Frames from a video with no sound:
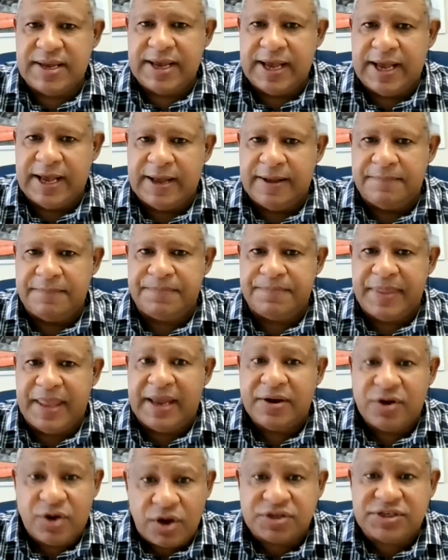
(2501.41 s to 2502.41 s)

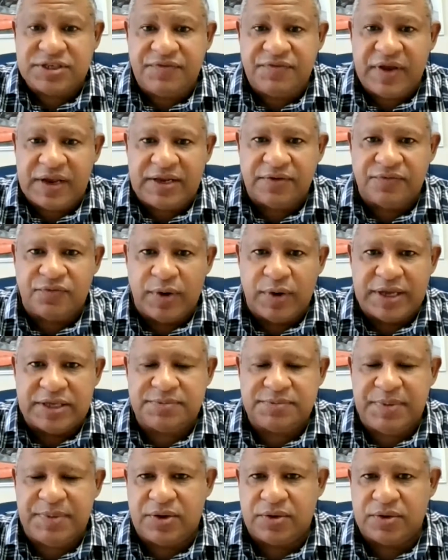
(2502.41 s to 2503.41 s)
and cost-effective
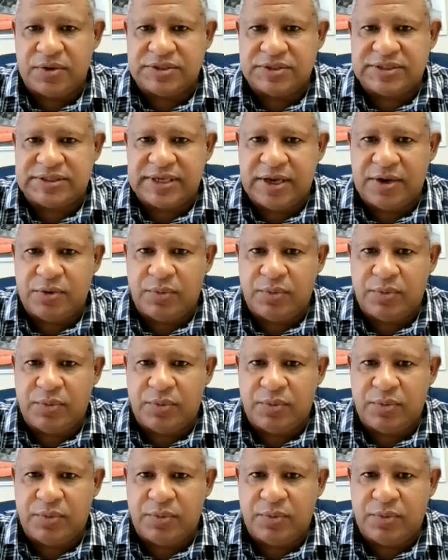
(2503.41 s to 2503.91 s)
ways, because